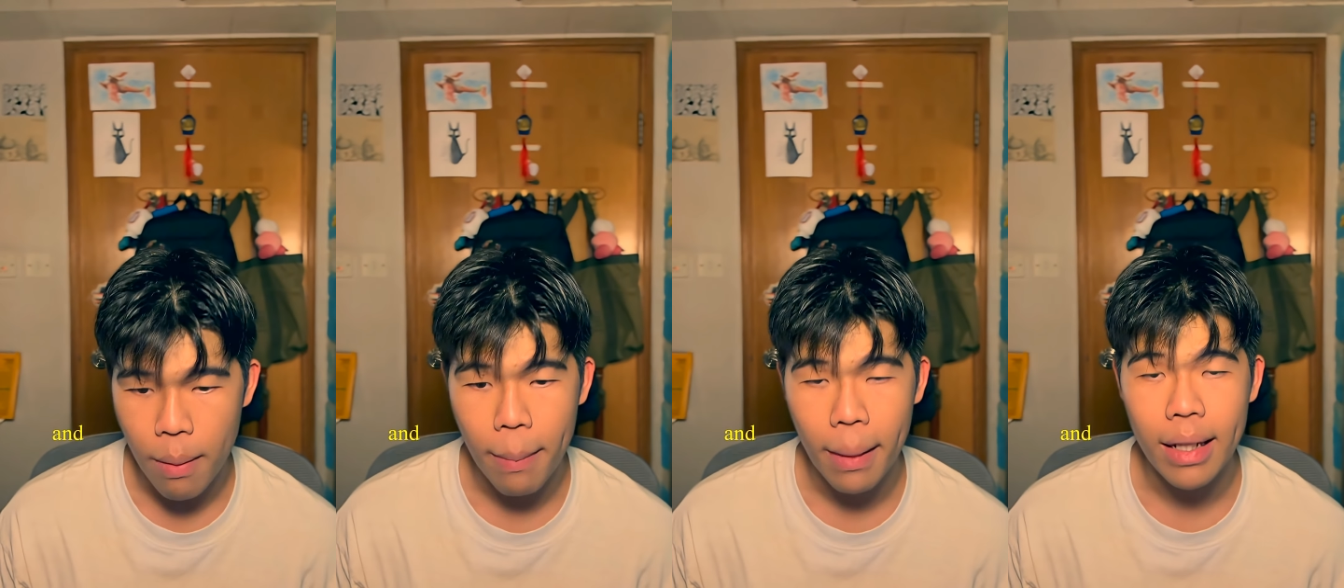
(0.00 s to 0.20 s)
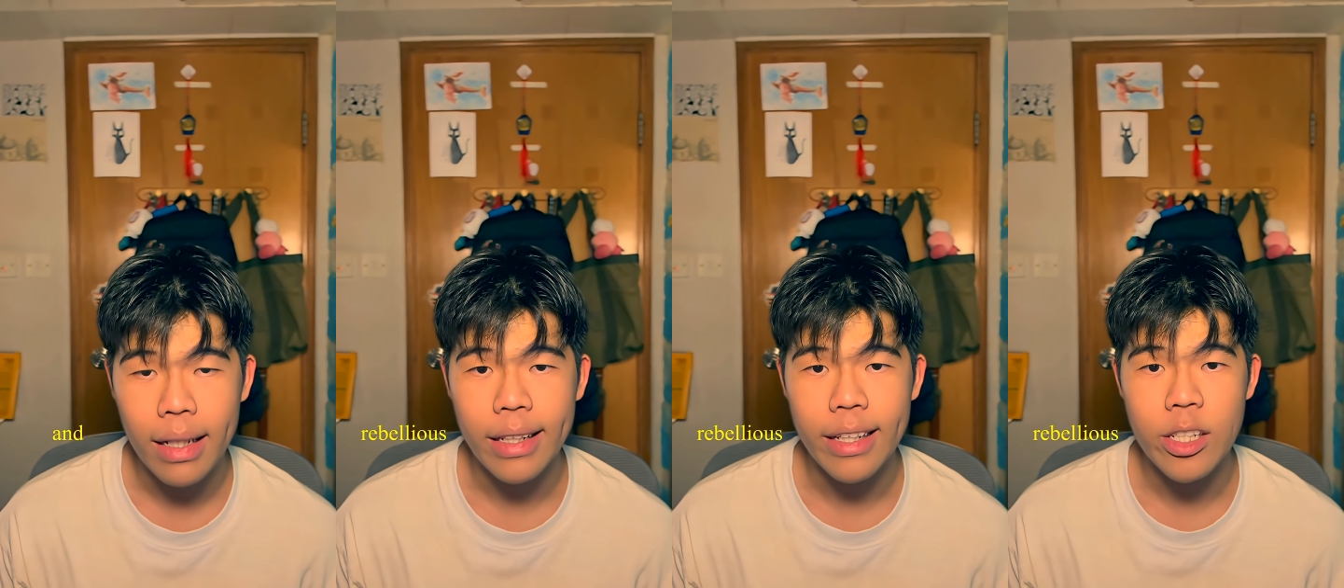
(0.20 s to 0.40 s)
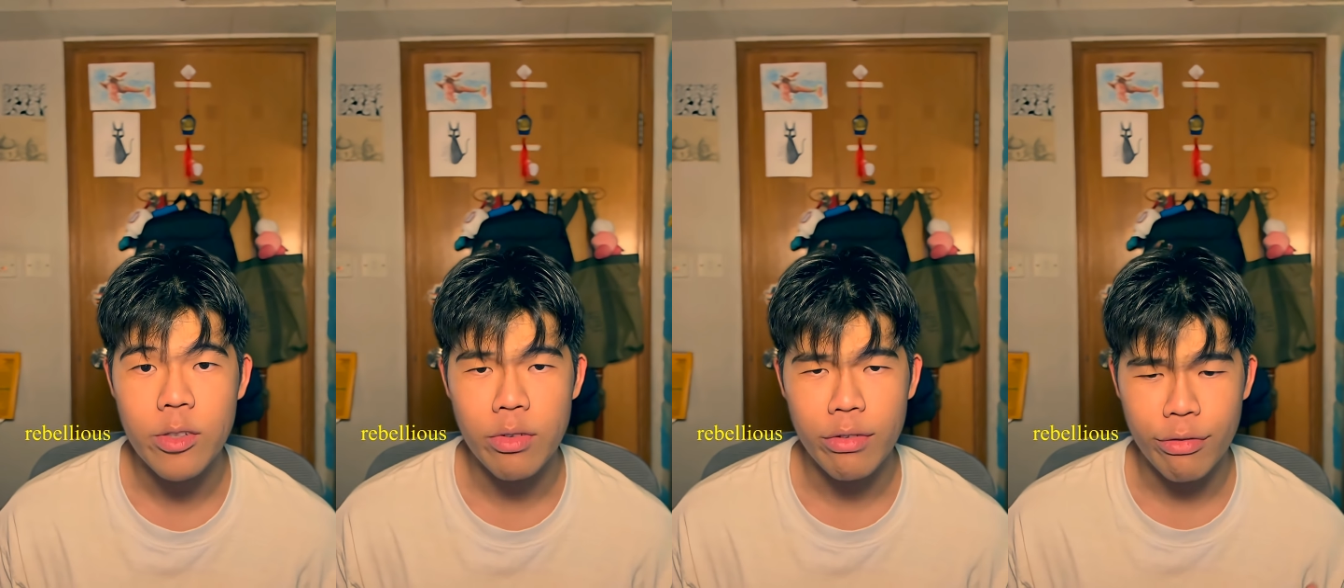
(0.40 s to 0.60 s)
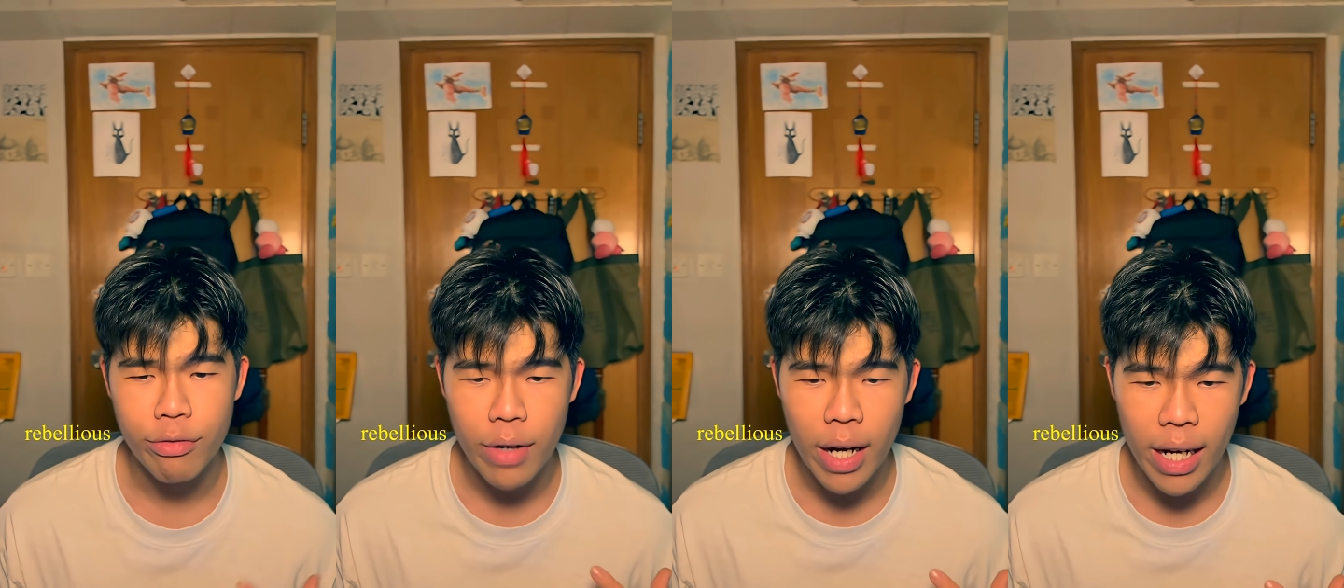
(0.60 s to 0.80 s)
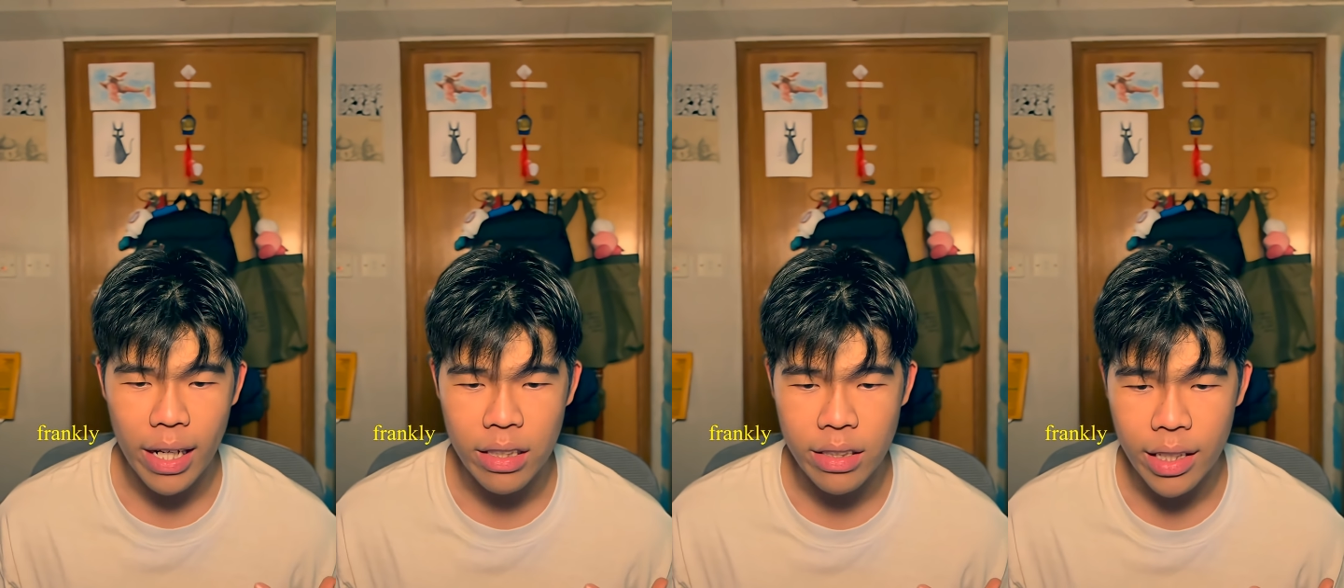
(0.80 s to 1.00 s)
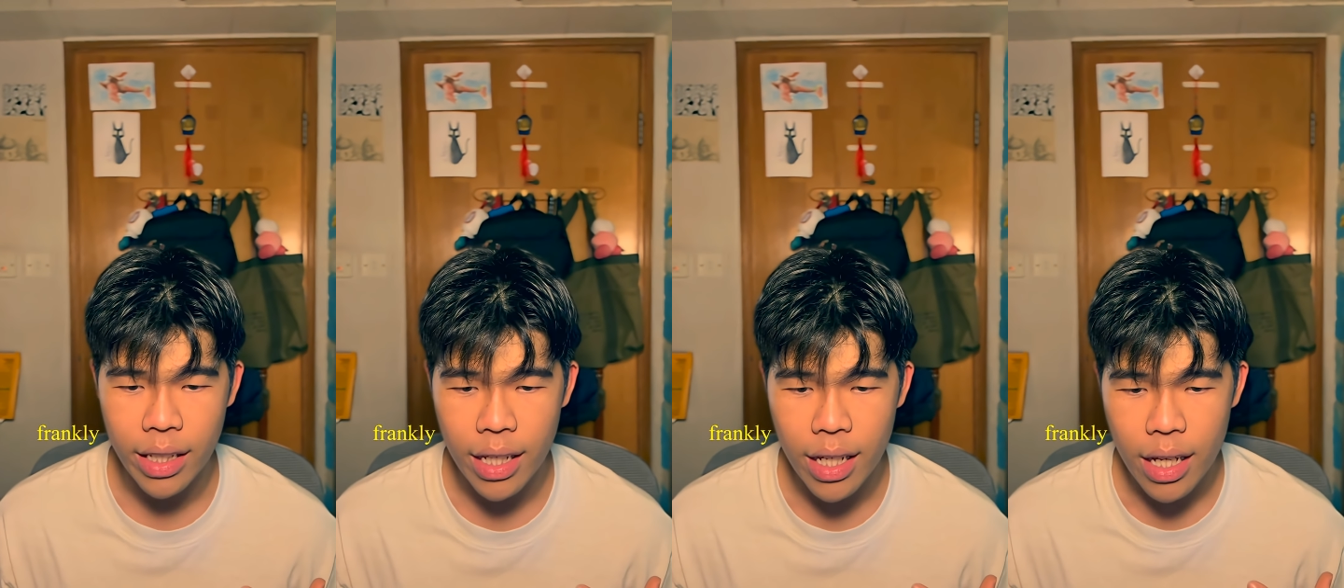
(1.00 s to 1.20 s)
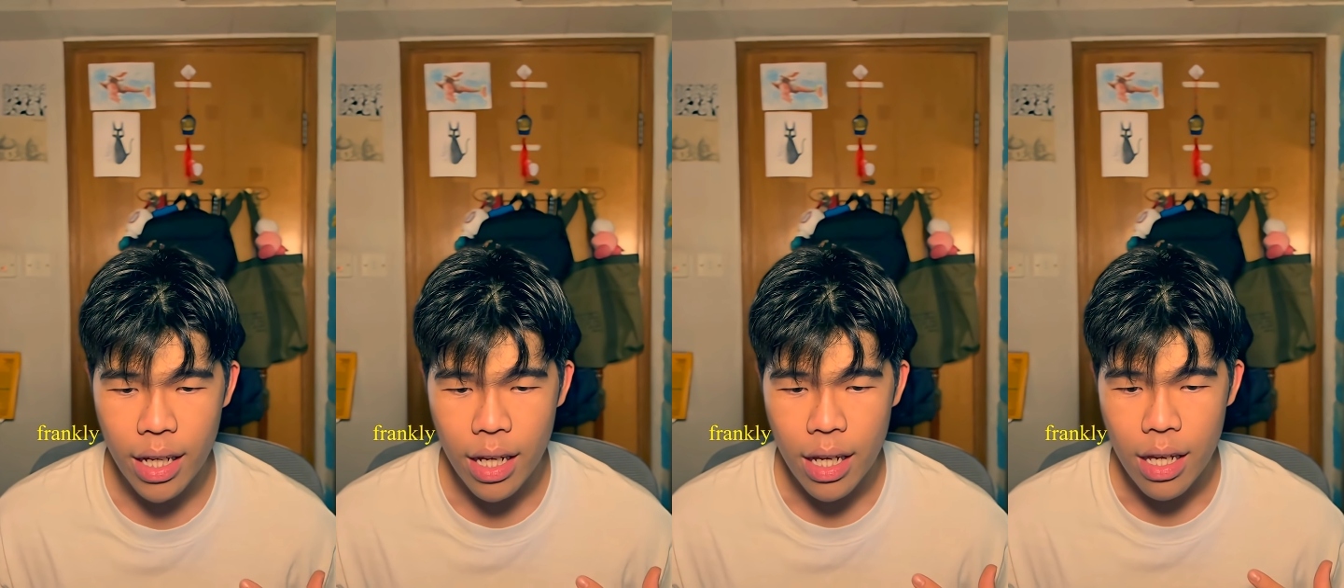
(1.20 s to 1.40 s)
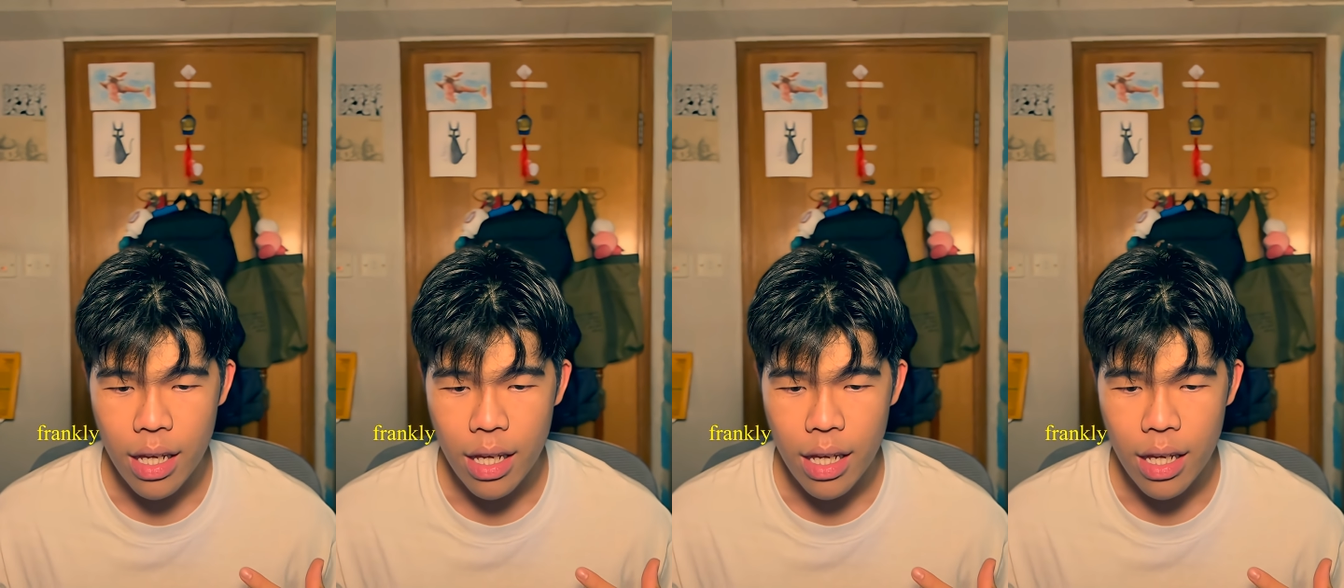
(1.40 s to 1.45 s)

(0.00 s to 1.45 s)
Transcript: rebellious when frankly,